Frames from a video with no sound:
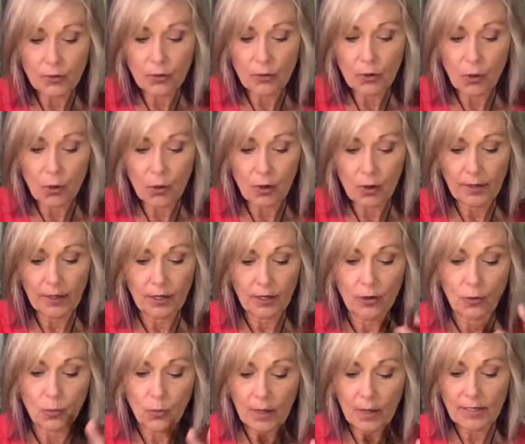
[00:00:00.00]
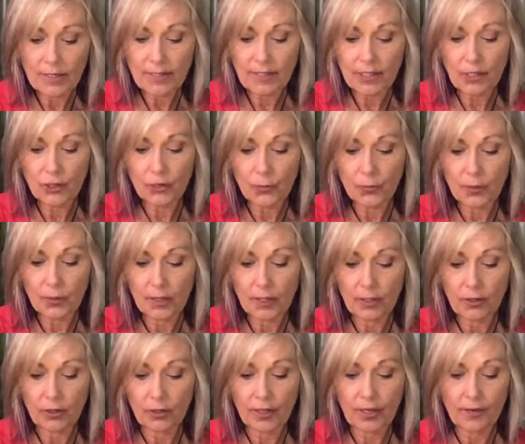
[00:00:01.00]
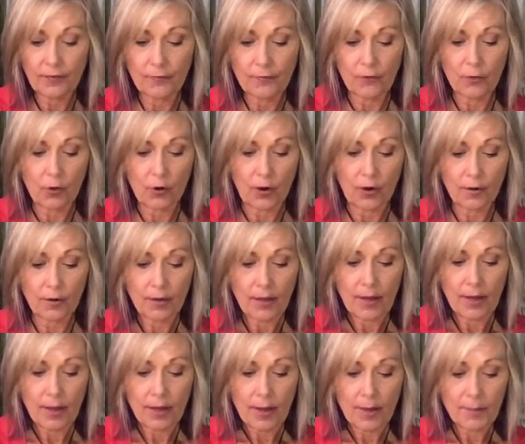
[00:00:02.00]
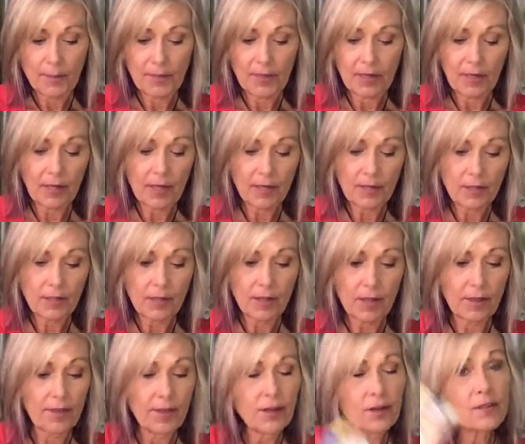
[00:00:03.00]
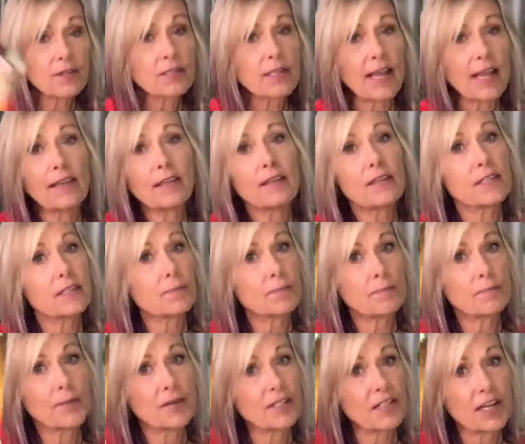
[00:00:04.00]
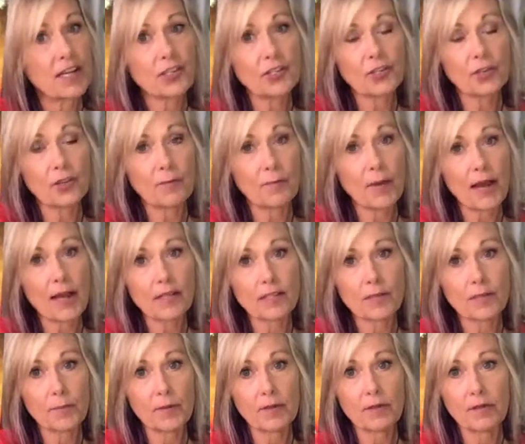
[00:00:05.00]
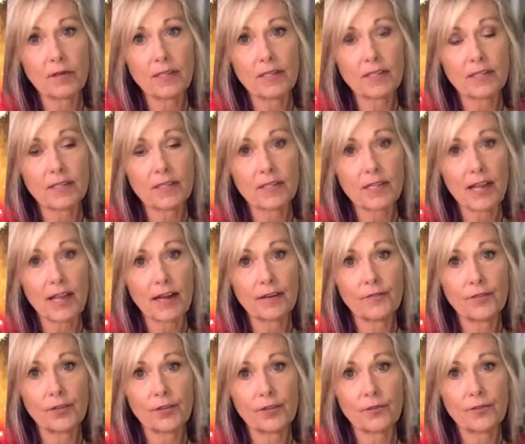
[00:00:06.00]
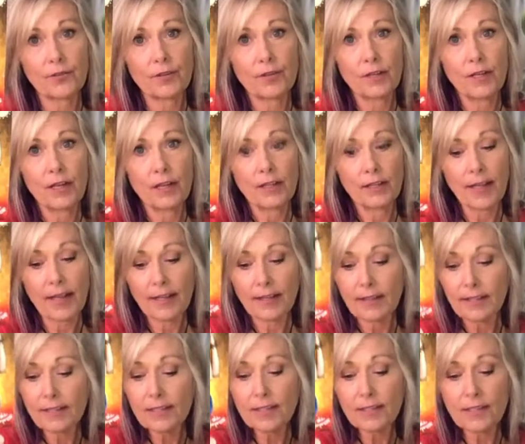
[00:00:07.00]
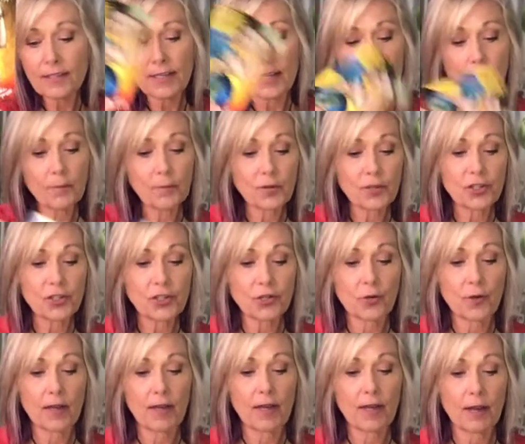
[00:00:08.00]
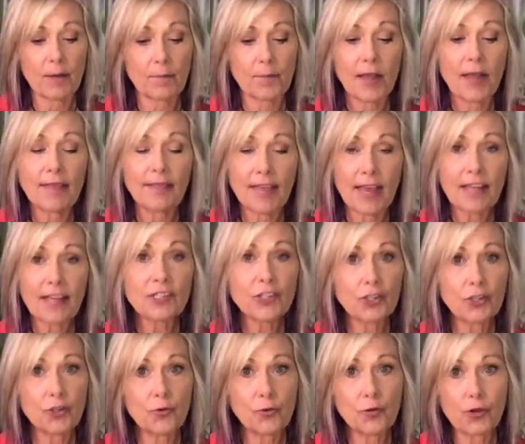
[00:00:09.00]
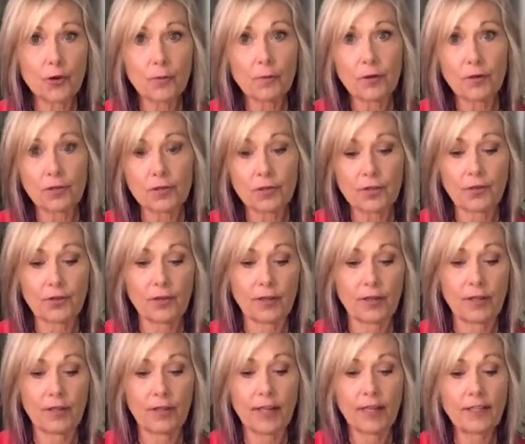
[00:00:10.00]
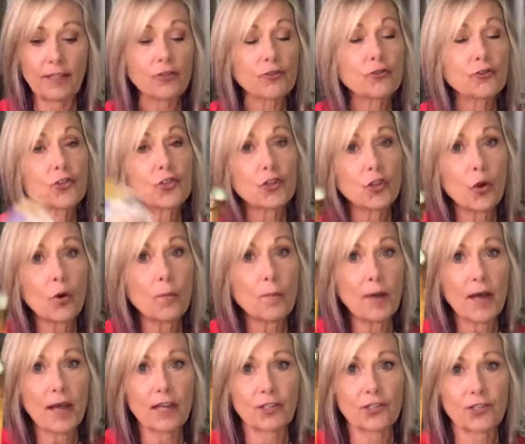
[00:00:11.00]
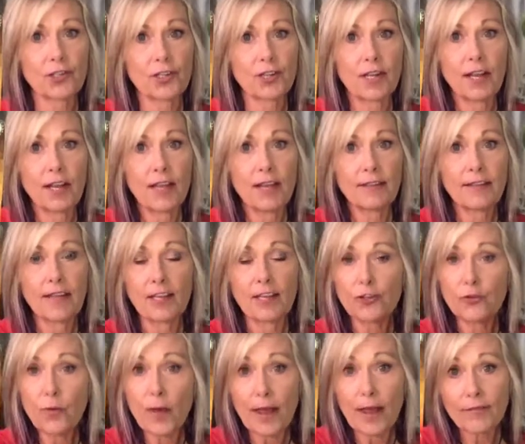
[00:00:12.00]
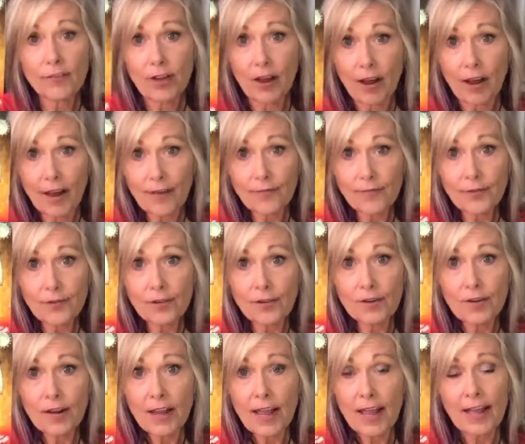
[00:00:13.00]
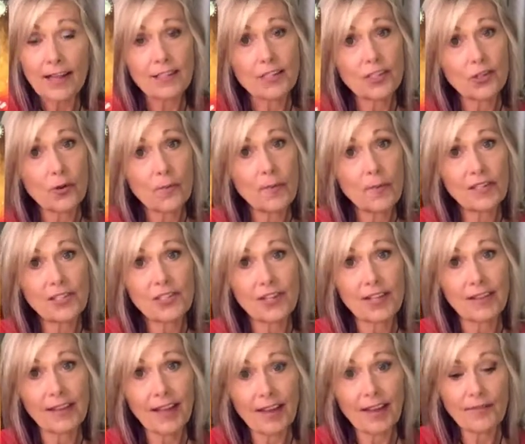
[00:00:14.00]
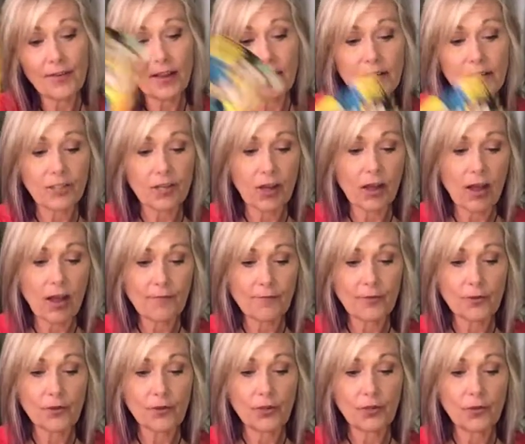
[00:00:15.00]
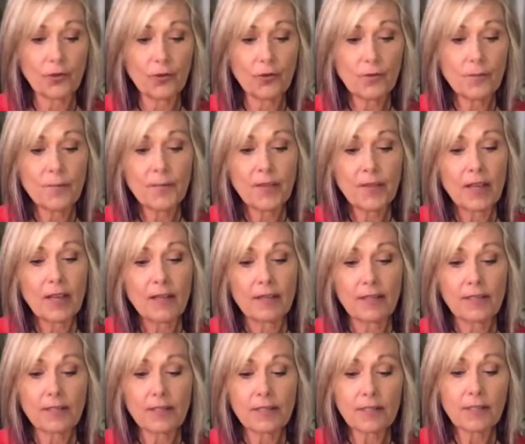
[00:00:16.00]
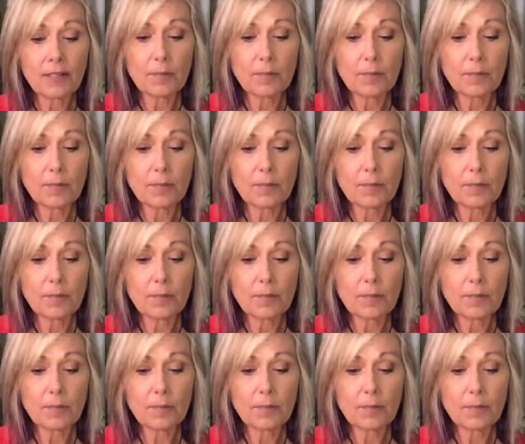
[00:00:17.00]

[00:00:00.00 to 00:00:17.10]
goal here? What is it you're really looking for? Because there's endless potential and possibilities inside of you. Like, this is the Empress showing up. That's you, your personhood. Like, there's so much that you have to offer and so much that life has to offer you. This is